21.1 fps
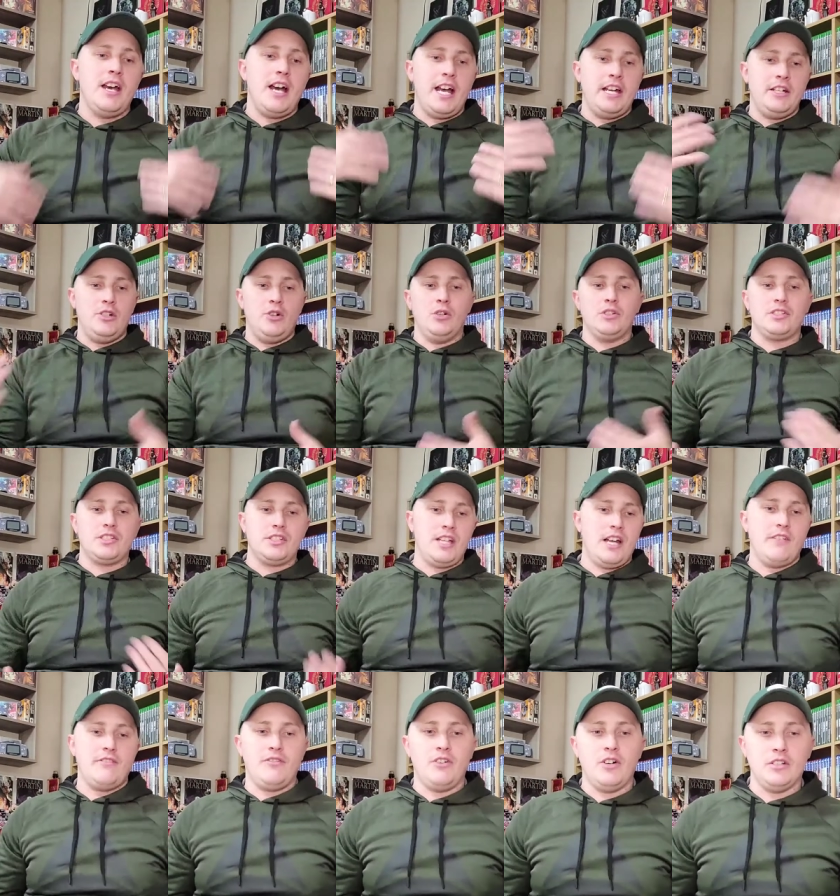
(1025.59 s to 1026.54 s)
I know it's
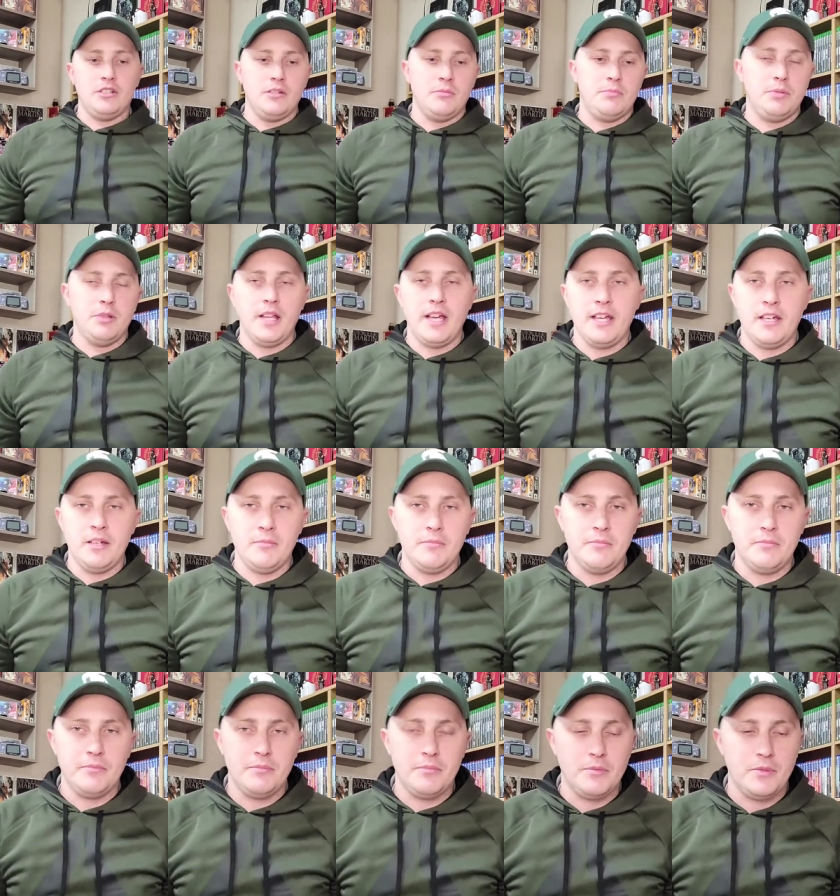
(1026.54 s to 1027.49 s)
not fun to play
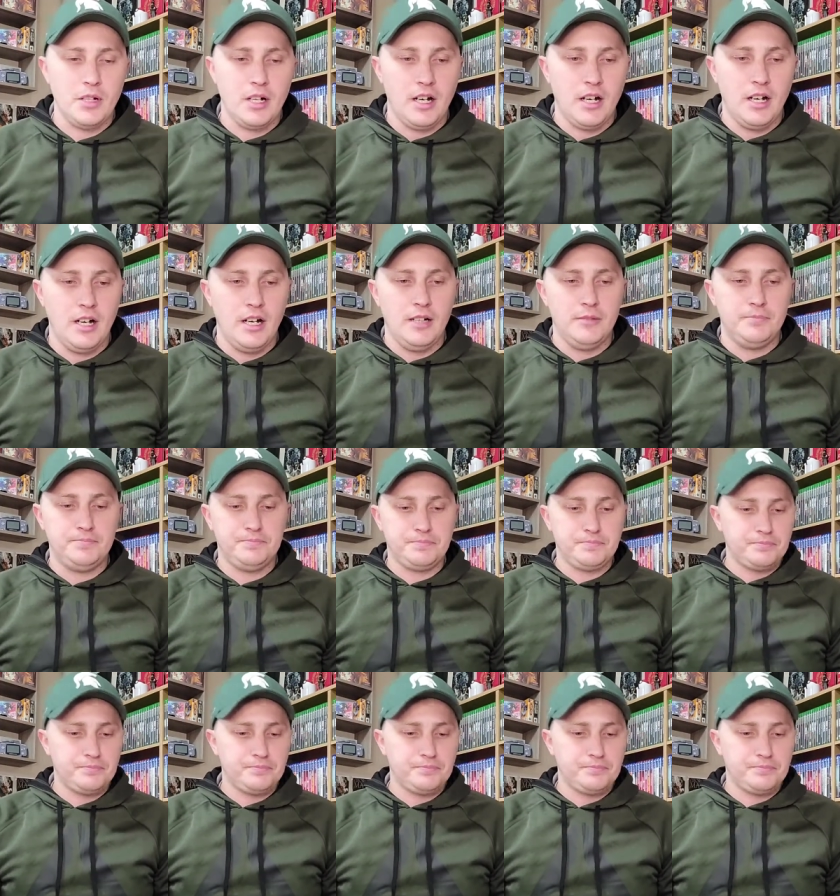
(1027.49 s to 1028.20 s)
them uh,